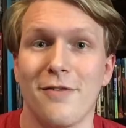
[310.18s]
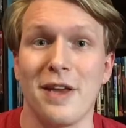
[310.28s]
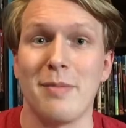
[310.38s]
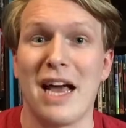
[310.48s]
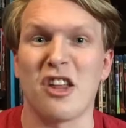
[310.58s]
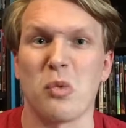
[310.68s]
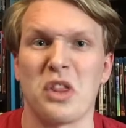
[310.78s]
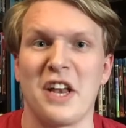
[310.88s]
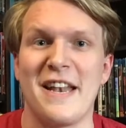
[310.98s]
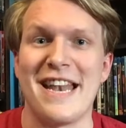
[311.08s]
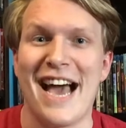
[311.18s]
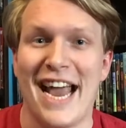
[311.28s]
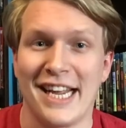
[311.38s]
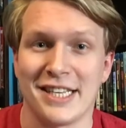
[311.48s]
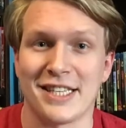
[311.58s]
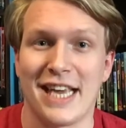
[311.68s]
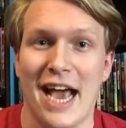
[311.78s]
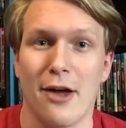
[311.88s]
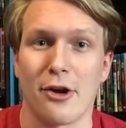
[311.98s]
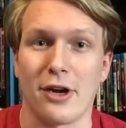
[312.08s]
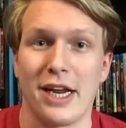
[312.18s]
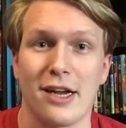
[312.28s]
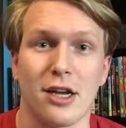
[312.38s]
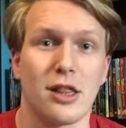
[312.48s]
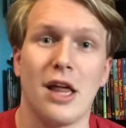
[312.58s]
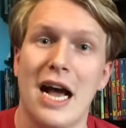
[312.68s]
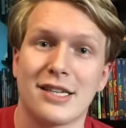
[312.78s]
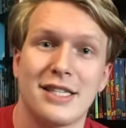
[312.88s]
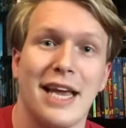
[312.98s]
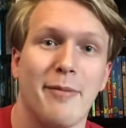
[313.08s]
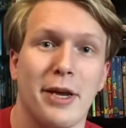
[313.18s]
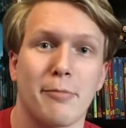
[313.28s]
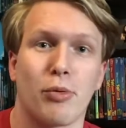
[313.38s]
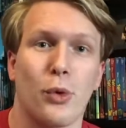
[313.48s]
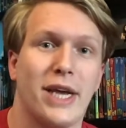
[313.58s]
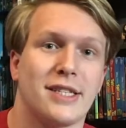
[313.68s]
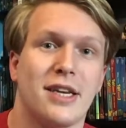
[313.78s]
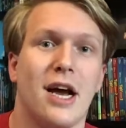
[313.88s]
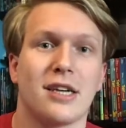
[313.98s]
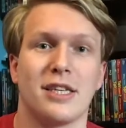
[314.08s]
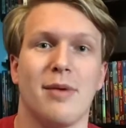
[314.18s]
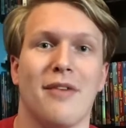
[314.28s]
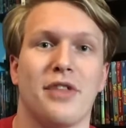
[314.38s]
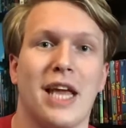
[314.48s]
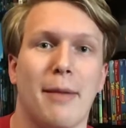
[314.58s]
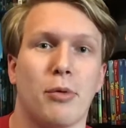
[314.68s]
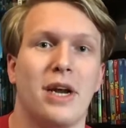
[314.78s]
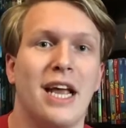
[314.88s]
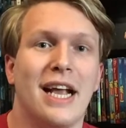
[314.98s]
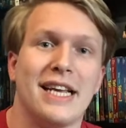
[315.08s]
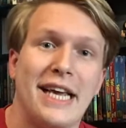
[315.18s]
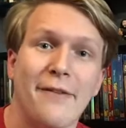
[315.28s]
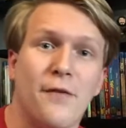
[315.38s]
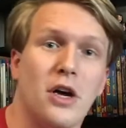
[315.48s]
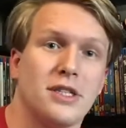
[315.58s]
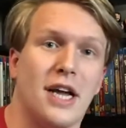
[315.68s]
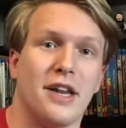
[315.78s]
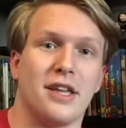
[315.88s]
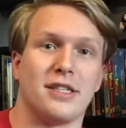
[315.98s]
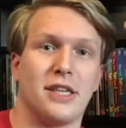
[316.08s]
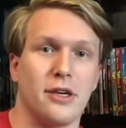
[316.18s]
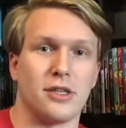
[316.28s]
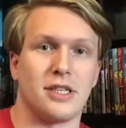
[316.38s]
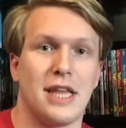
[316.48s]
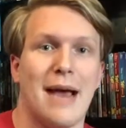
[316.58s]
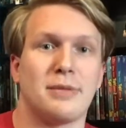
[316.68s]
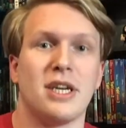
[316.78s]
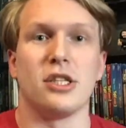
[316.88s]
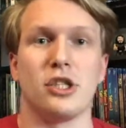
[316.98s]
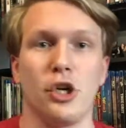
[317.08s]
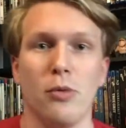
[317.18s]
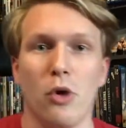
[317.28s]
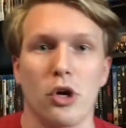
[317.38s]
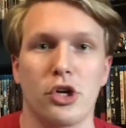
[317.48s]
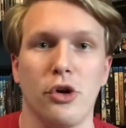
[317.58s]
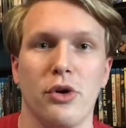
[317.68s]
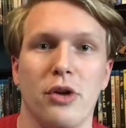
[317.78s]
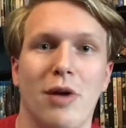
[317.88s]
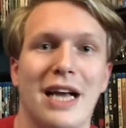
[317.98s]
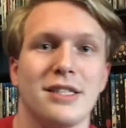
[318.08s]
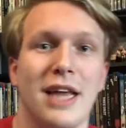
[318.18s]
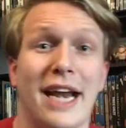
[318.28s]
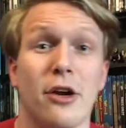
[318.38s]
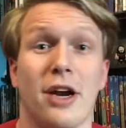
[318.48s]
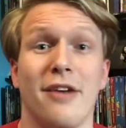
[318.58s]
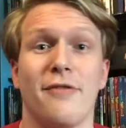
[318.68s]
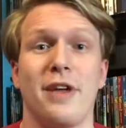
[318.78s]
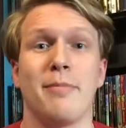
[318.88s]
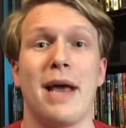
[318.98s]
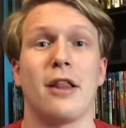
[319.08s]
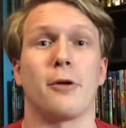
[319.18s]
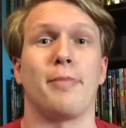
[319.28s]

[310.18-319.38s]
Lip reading: Finn Bálor with a nice counter. He clocks Damian Priest, knocks him off the apron. He falls onto the steel steps. Two more coup de grace later, and Finn Bálor